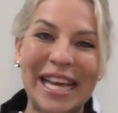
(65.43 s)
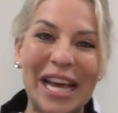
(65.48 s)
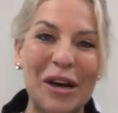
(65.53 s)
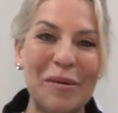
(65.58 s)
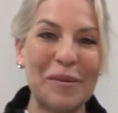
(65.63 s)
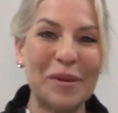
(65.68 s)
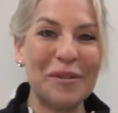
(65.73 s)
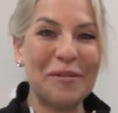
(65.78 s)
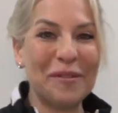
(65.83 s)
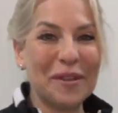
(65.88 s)
to
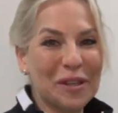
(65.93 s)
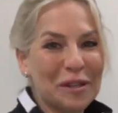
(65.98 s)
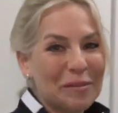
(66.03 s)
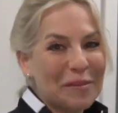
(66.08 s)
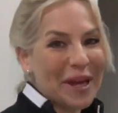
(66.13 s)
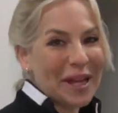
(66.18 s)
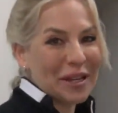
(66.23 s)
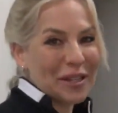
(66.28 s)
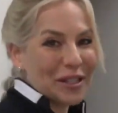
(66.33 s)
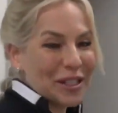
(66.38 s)
help you feel
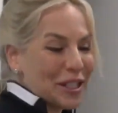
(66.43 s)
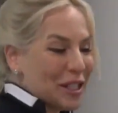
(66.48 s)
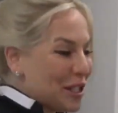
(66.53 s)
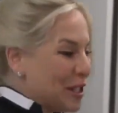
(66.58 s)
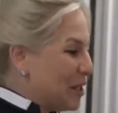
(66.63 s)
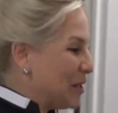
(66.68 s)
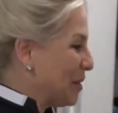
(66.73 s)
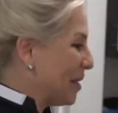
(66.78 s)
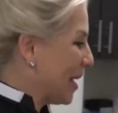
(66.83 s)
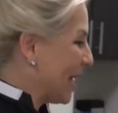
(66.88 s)
better
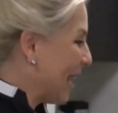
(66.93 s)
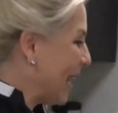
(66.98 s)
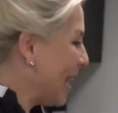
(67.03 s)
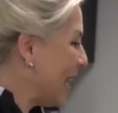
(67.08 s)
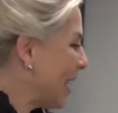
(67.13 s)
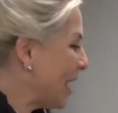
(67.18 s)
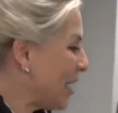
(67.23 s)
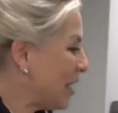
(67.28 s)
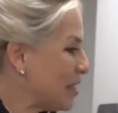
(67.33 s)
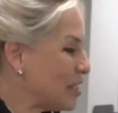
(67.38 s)
too.
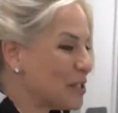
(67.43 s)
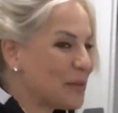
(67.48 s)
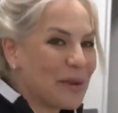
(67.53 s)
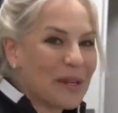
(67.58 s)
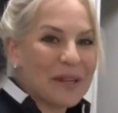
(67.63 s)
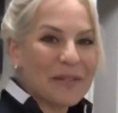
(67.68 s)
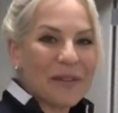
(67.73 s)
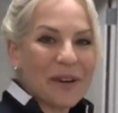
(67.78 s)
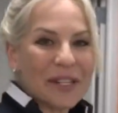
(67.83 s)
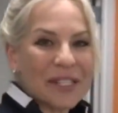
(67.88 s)
Here's
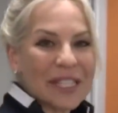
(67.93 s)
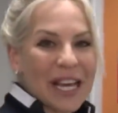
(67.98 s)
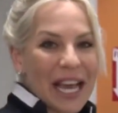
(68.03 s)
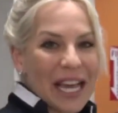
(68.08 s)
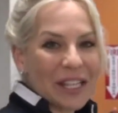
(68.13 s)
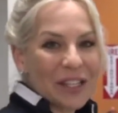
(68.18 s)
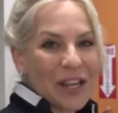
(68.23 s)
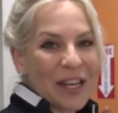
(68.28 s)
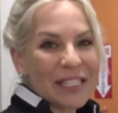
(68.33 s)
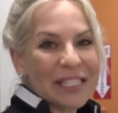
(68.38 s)
one of our
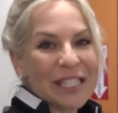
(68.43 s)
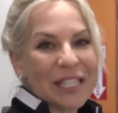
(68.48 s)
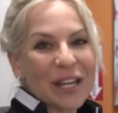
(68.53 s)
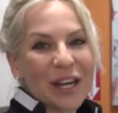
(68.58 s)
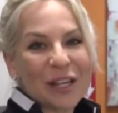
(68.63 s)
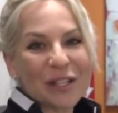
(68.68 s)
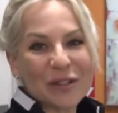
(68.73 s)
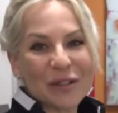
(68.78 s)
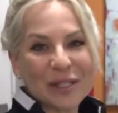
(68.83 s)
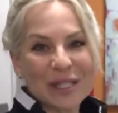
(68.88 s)
diagnostic
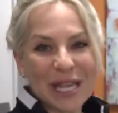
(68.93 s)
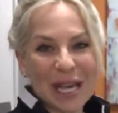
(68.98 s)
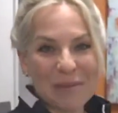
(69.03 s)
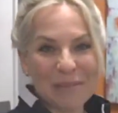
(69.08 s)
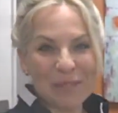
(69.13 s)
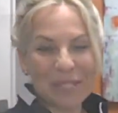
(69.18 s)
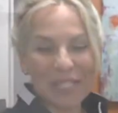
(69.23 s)
ultrasound